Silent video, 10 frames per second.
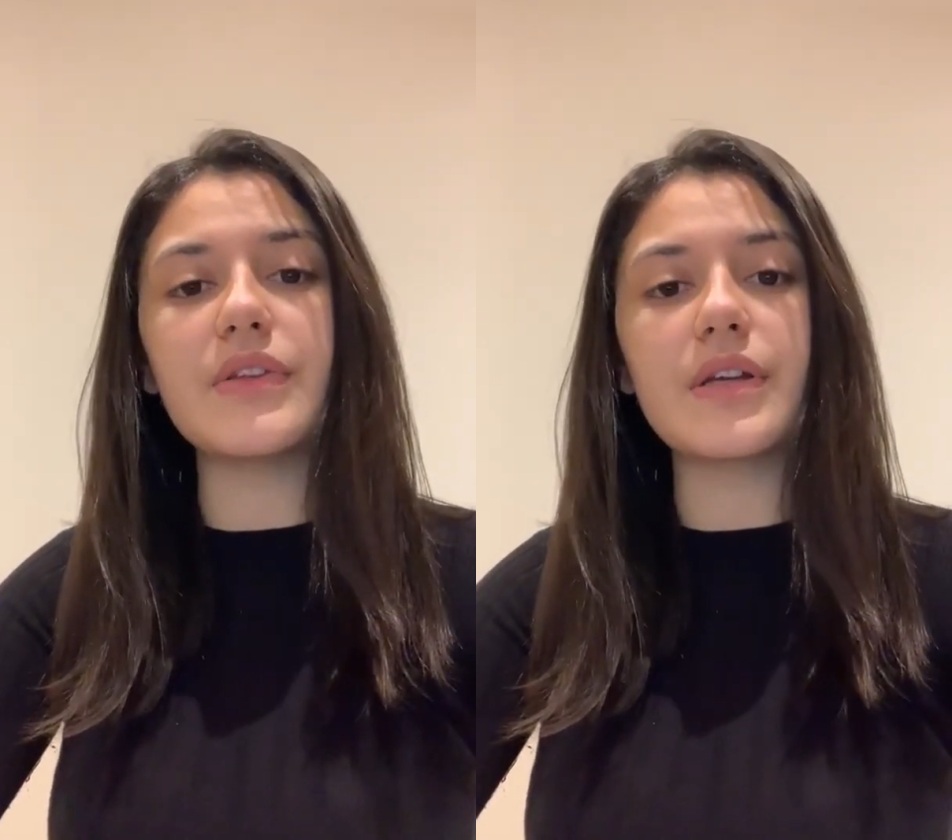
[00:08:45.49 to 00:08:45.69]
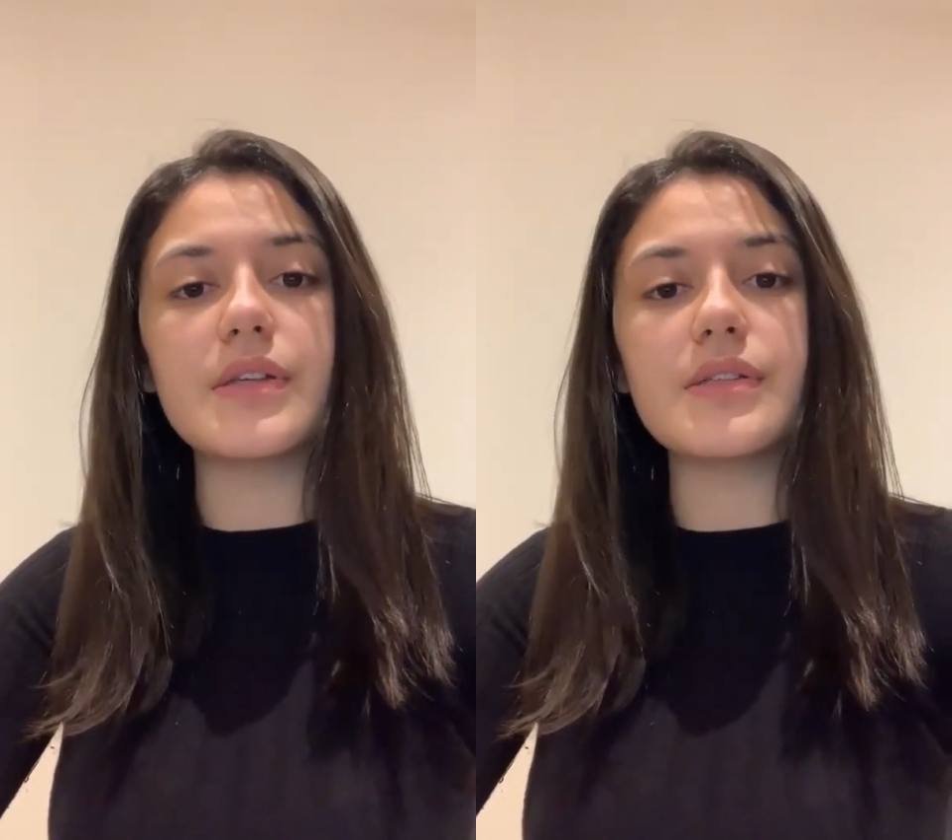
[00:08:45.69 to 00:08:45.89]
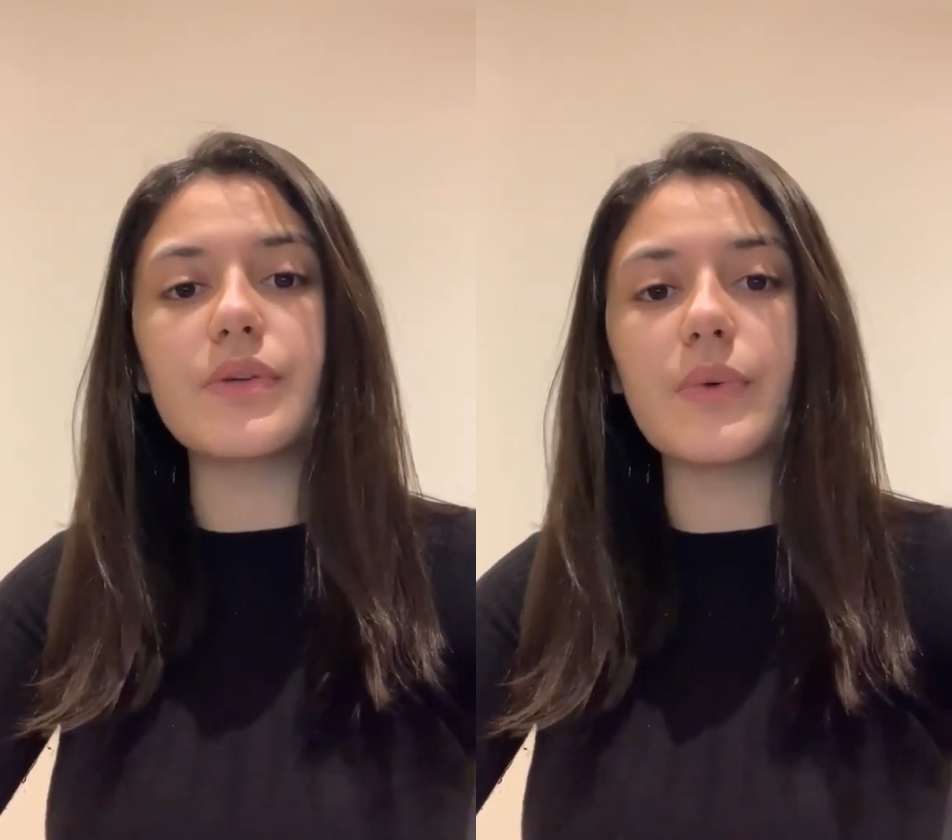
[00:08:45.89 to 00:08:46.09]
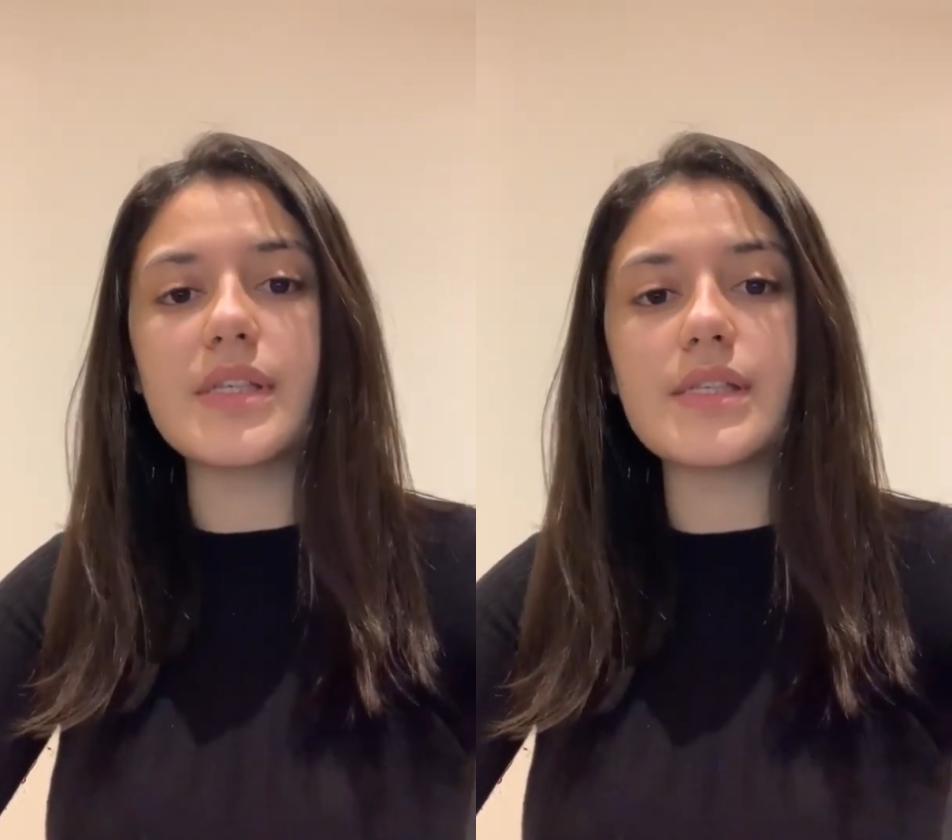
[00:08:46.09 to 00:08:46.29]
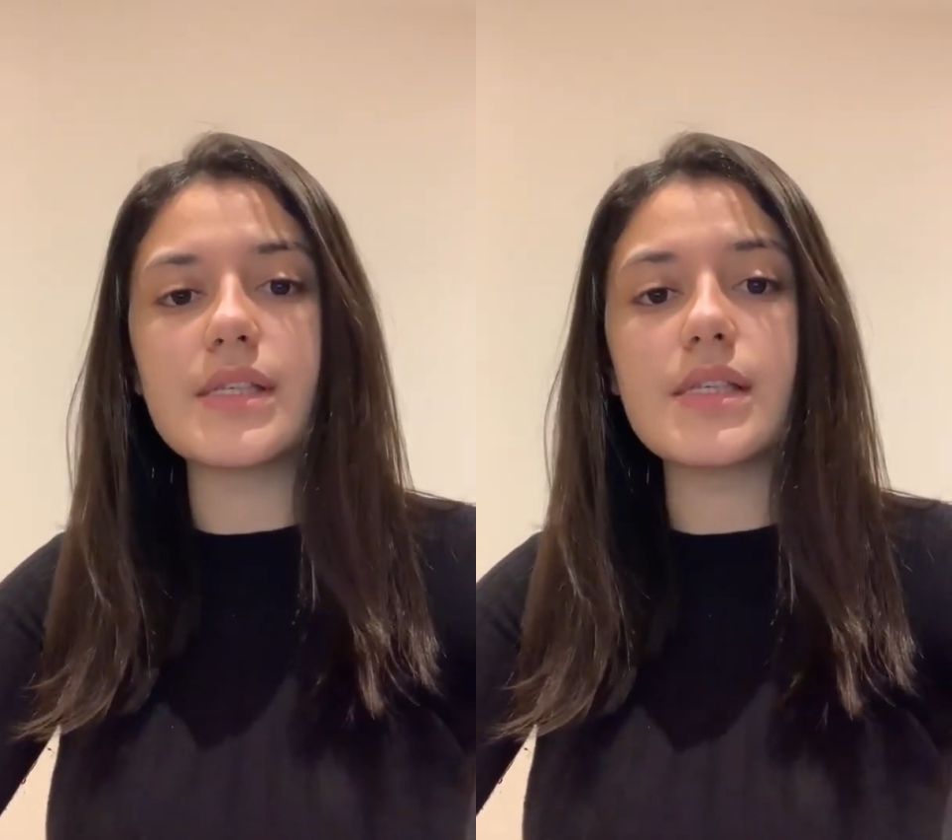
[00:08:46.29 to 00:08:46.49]
the
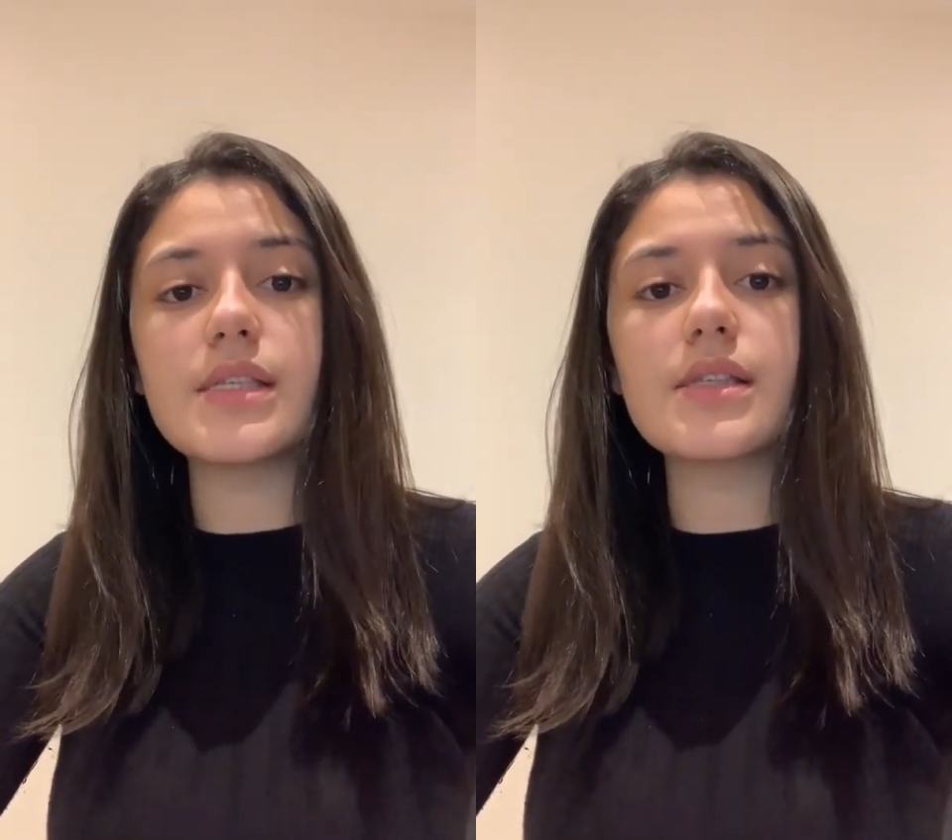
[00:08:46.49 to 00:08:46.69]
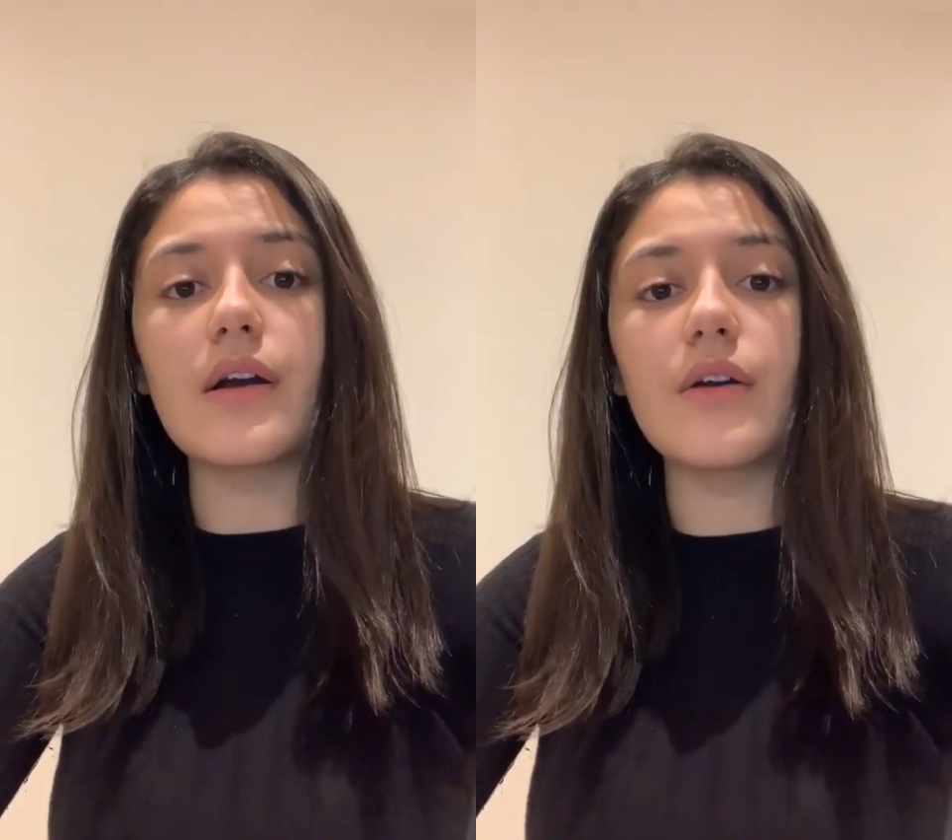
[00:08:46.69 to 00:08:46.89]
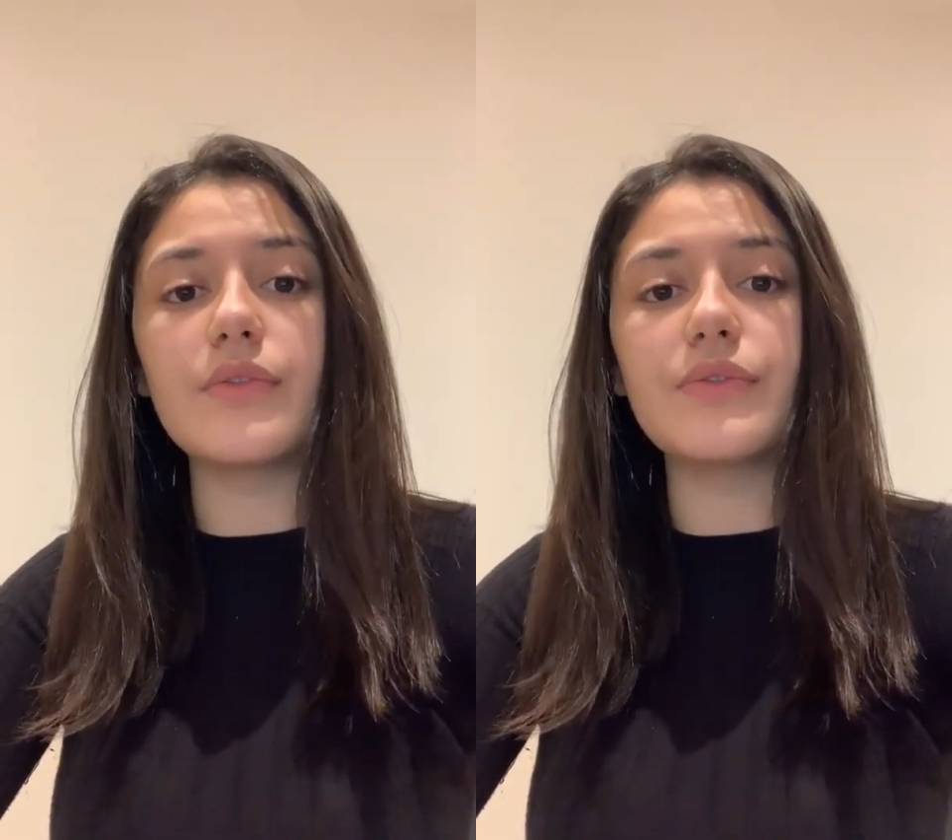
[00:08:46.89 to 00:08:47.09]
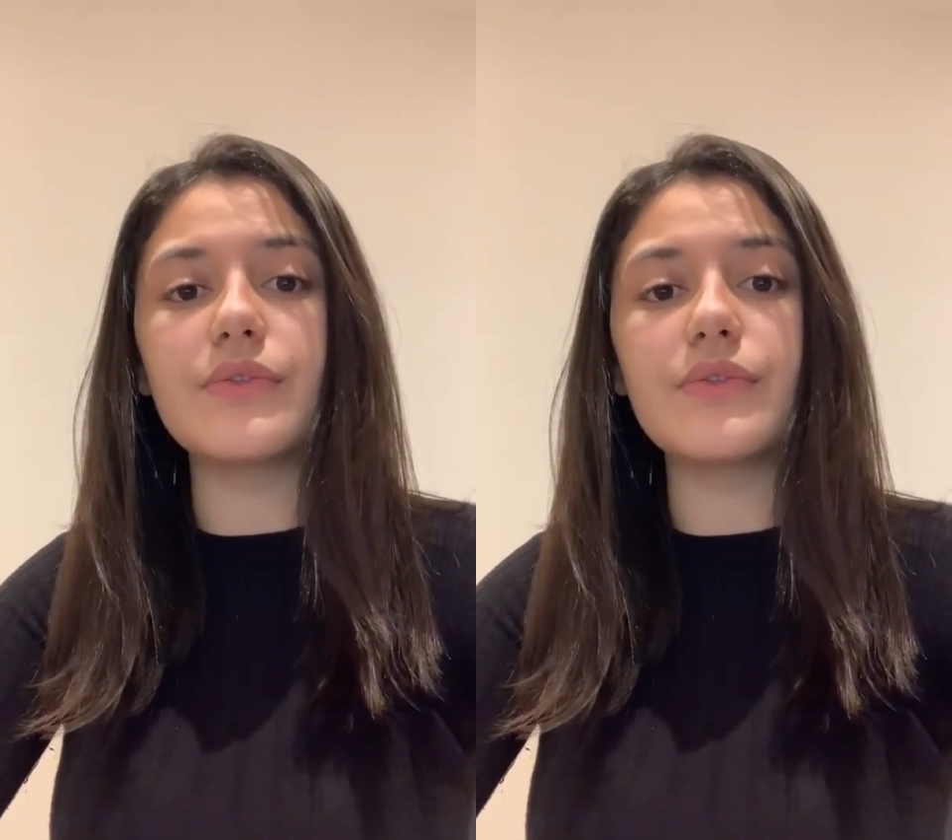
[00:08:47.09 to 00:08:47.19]
consequences of